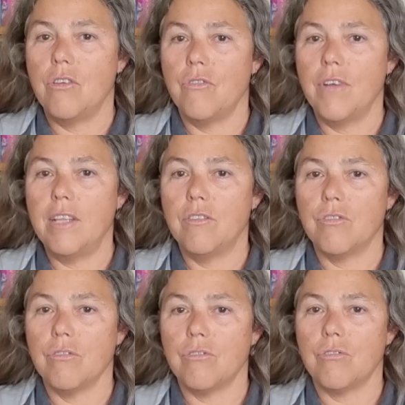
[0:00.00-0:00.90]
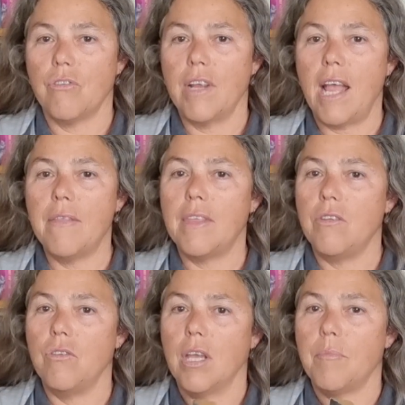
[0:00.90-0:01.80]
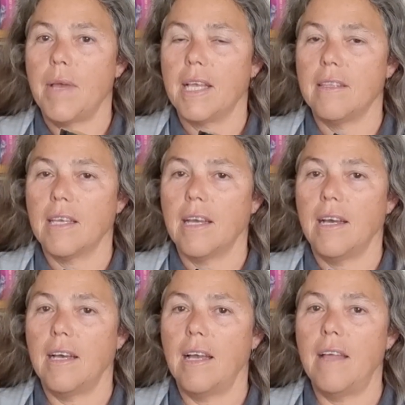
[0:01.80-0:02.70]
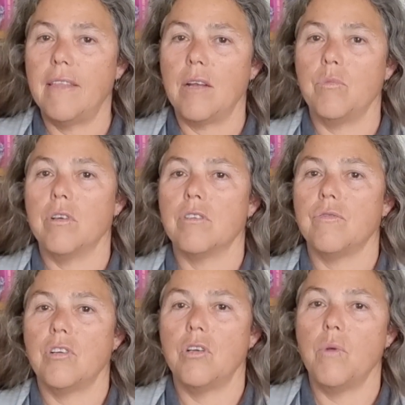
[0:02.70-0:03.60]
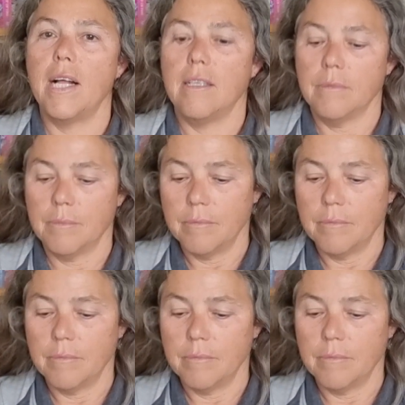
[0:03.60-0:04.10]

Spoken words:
you read the short story and then you get back in the car, and that works very well.